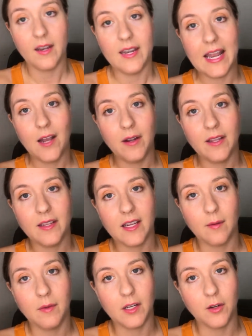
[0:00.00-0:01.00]
Now I think
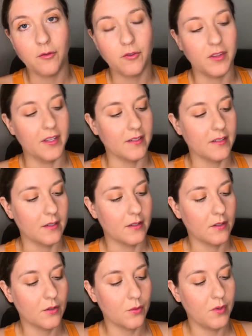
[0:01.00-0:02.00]
I'm gonna go for this
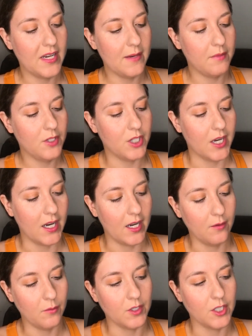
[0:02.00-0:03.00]
Scream
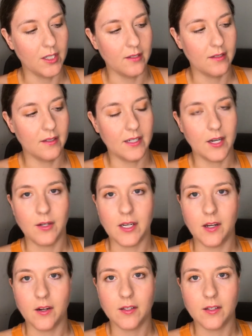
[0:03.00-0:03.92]
shade, which is down here.